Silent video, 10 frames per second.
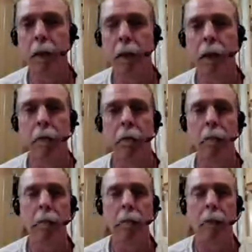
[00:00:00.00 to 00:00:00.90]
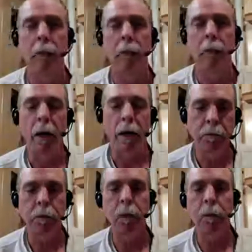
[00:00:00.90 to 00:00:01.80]
Um, I
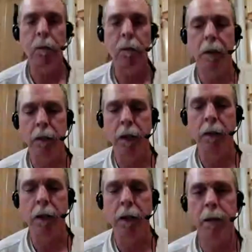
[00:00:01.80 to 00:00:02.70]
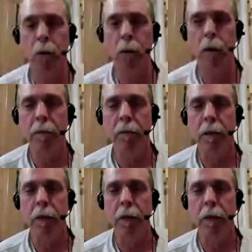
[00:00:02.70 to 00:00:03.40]
typically try not to photograph